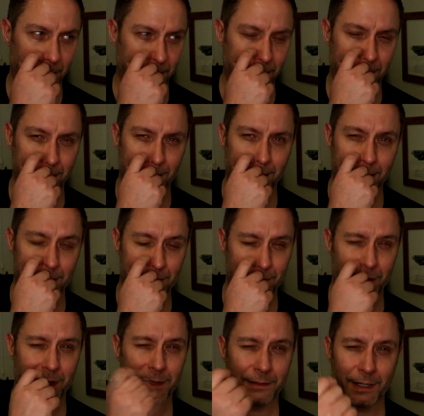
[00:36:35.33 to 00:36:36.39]
okay, the next
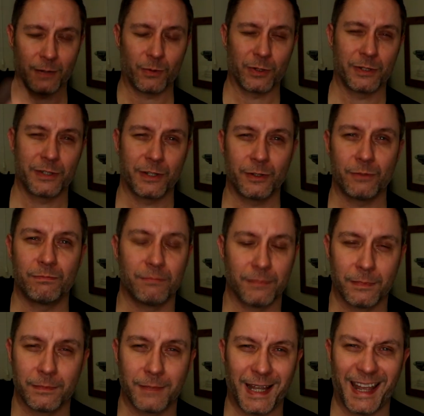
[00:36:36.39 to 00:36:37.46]
slide, I want to do
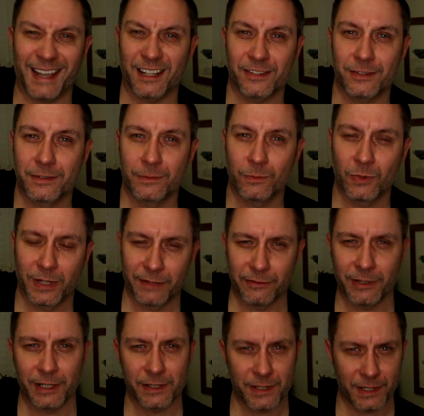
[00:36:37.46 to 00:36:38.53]
X,
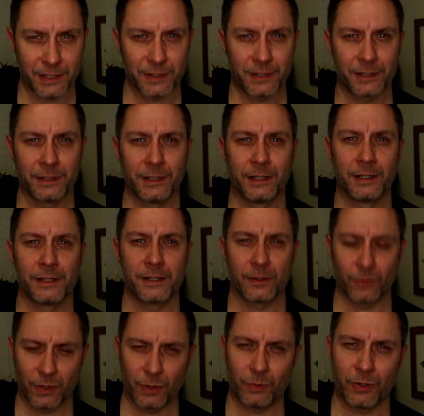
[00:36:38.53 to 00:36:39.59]
whatever X is.
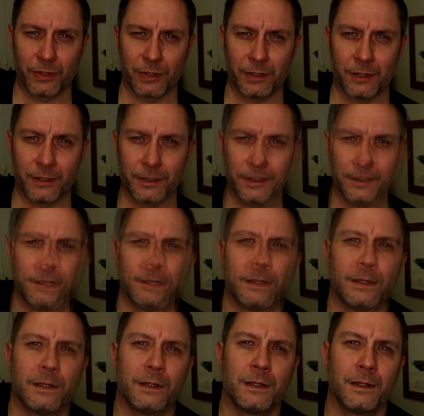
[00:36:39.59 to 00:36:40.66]
So well worth a look.
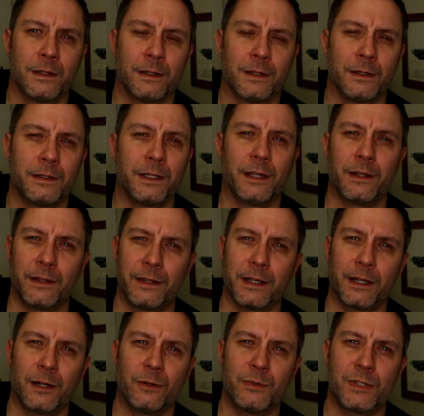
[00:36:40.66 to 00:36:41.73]
The other
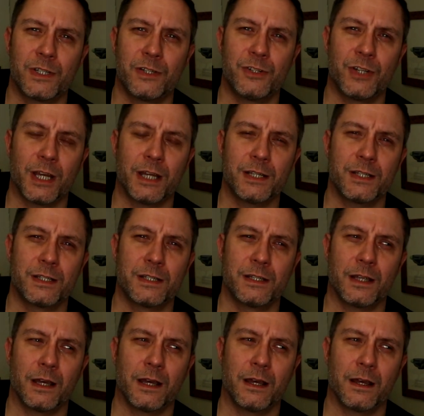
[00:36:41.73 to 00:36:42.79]
thing I would
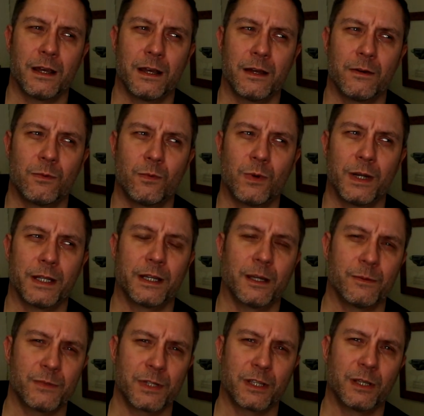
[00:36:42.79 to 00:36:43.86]
suggest when it
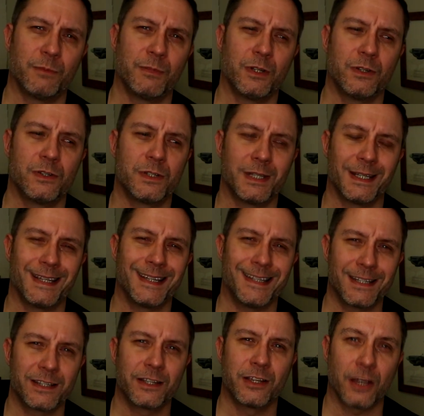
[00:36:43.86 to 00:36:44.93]
comes to community
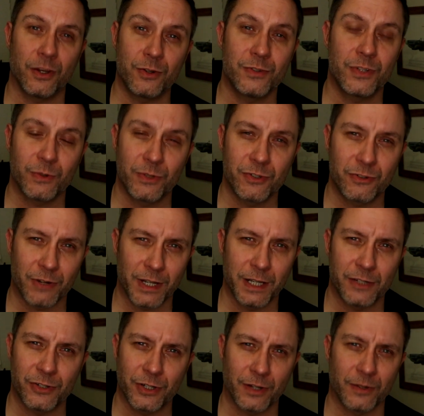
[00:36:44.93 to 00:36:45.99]
is go to a
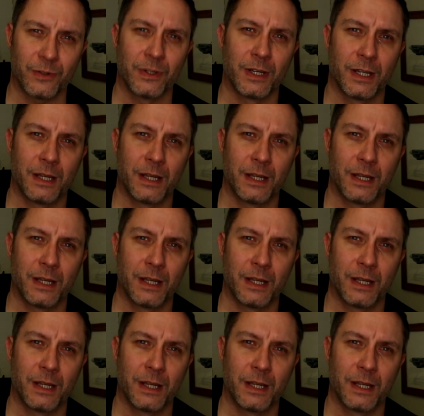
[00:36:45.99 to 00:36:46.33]
trade show.